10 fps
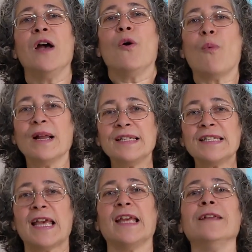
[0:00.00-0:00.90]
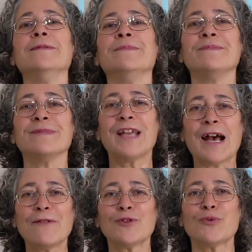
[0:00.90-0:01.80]
One day,
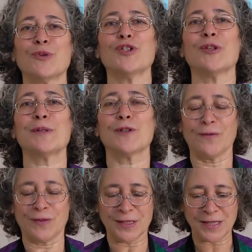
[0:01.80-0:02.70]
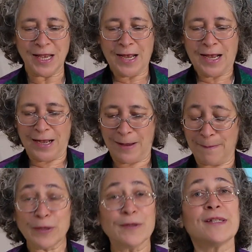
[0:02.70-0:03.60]
after the worship service, a
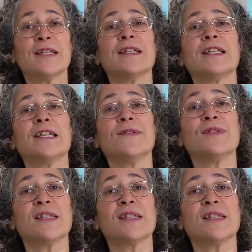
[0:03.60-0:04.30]
person leaves the